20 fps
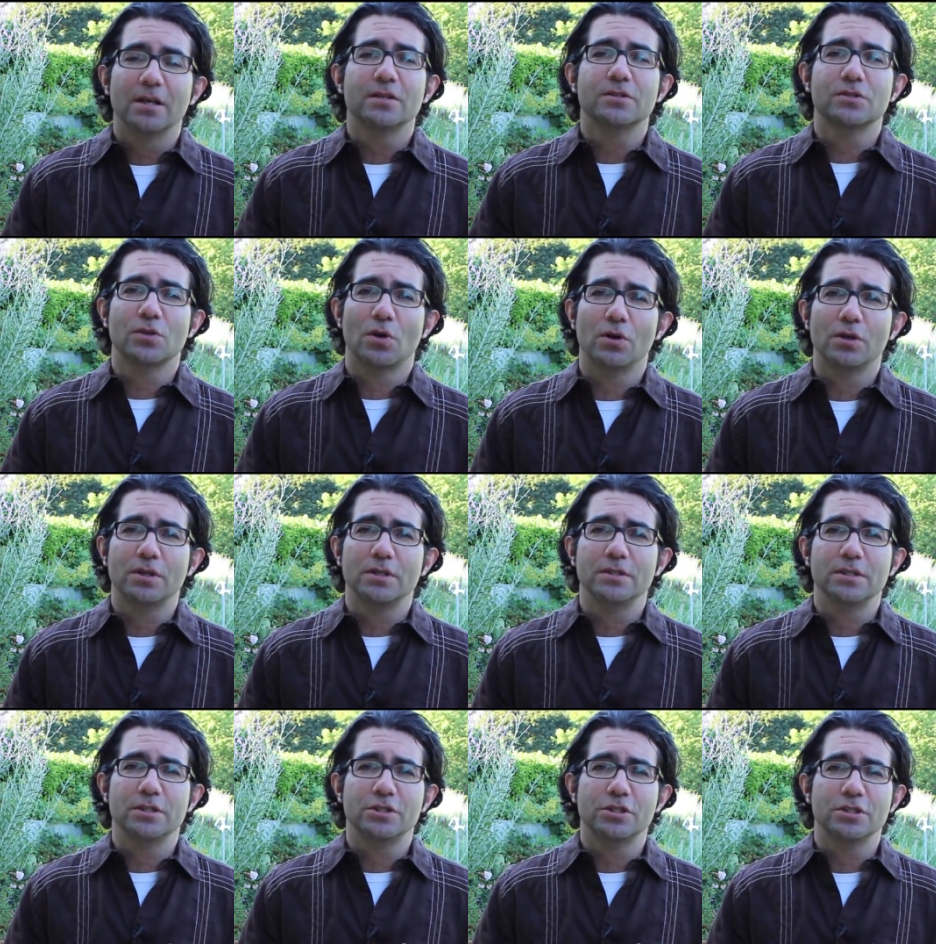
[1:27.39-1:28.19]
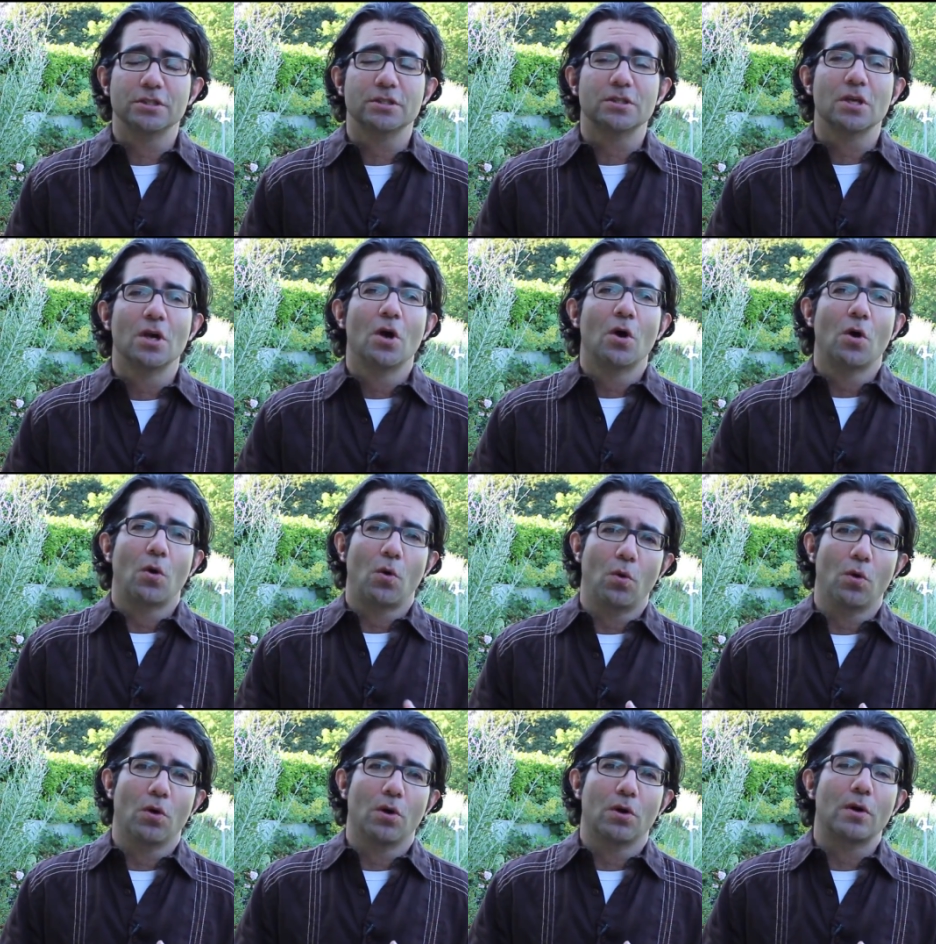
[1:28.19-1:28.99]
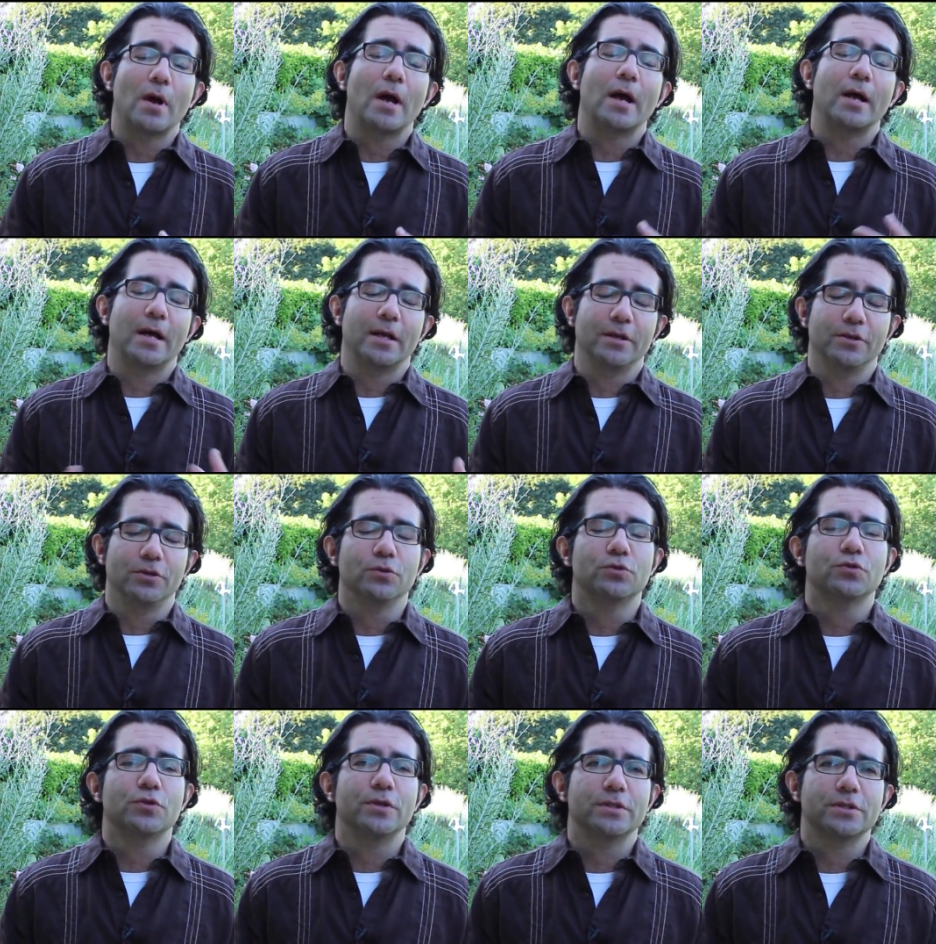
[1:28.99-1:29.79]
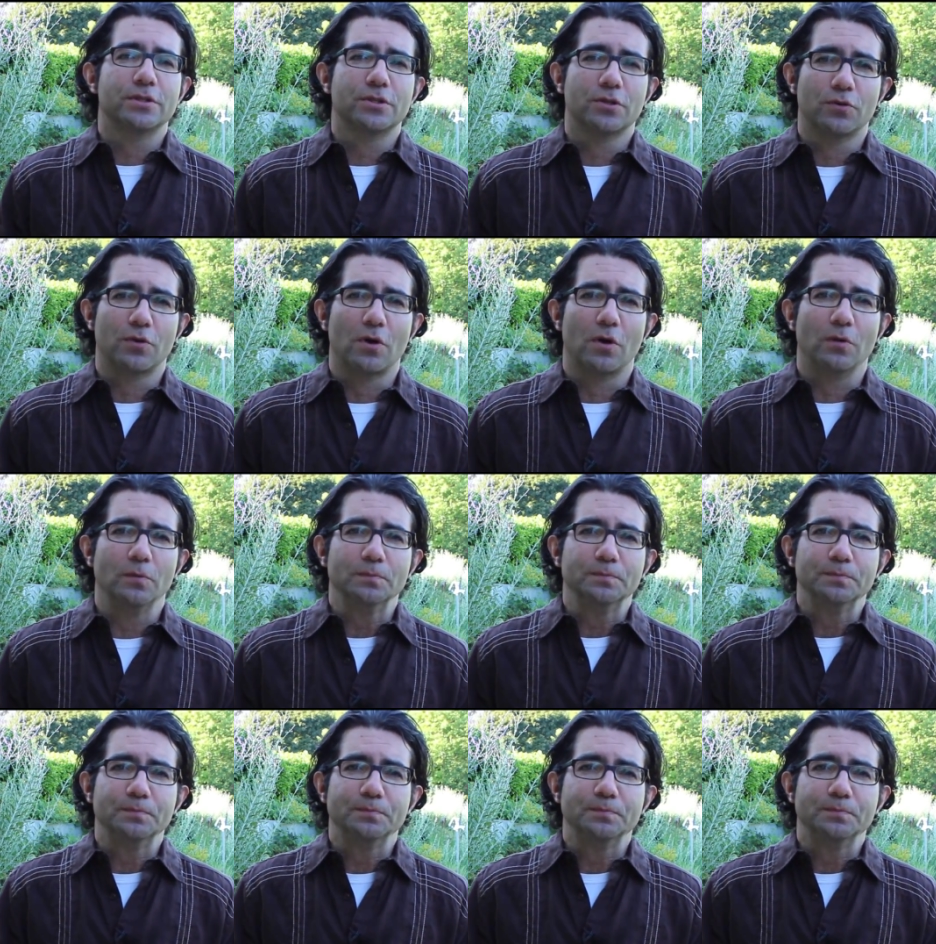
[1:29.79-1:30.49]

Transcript: soil conditions, or uh, nutrients to grow.